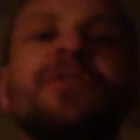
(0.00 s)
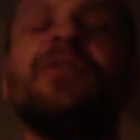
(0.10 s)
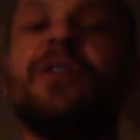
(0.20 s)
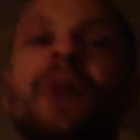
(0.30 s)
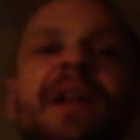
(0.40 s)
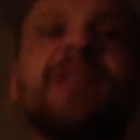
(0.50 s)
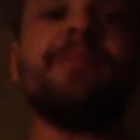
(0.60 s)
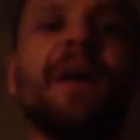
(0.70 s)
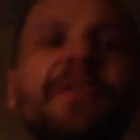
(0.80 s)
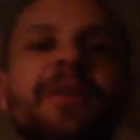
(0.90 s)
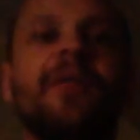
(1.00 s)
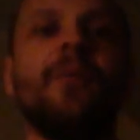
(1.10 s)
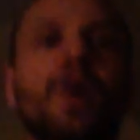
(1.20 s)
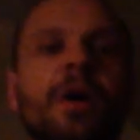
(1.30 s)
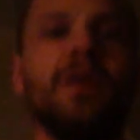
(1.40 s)
who's the greatest mother in the
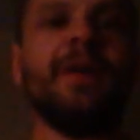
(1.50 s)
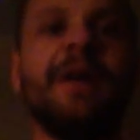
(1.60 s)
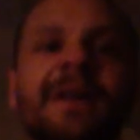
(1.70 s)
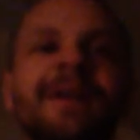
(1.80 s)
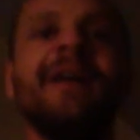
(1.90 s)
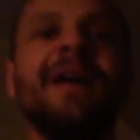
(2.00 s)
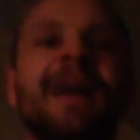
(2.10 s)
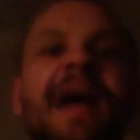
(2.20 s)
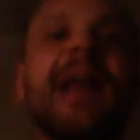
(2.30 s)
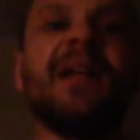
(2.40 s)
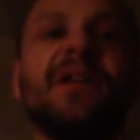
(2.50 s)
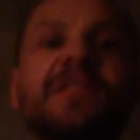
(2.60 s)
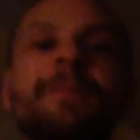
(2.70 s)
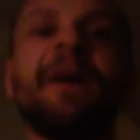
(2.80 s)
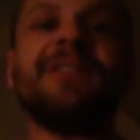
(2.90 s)
world. And I
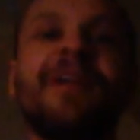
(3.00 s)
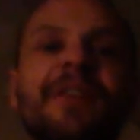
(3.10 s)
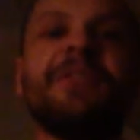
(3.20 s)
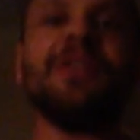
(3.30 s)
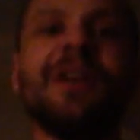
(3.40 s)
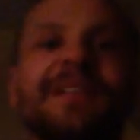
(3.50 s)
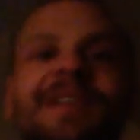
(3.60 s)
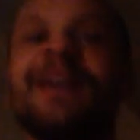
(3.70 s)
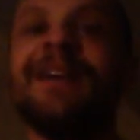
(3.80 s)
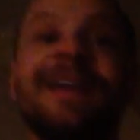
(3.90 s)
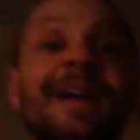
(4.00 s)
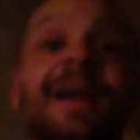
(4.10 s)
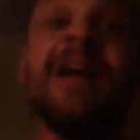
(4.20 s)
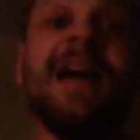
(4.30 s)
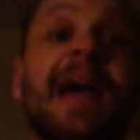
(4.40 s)
look the best I've ever looked.
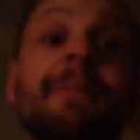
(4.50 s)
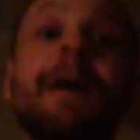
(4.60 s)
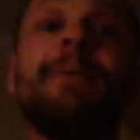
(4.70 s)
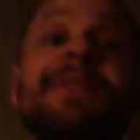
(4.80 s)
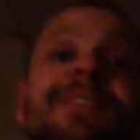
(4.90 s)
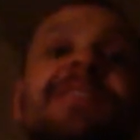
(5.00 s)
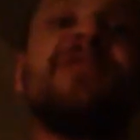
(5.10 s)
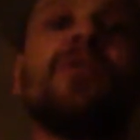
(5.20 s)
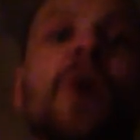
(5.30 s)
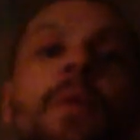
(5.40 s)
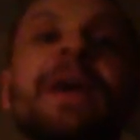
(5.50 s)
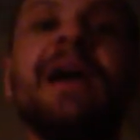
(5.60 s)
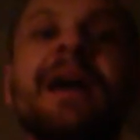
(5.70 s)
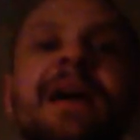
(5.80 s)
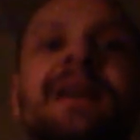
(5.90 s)
And my business is
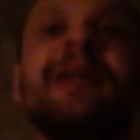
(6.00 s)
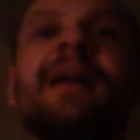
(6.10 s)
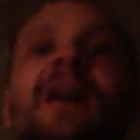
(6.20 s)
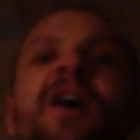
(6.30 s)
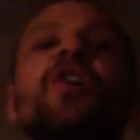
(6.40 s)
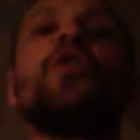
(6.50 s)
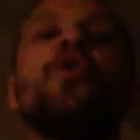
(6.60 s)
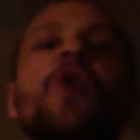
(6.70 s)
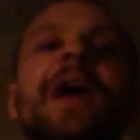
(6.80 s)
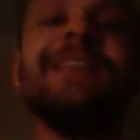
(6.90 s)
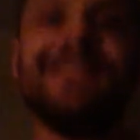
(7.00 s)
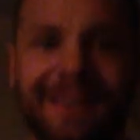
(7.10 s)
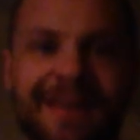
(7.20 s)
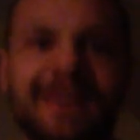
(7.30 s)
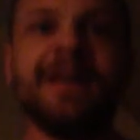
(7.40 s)
growing
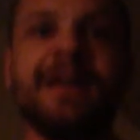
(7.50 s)
crazy.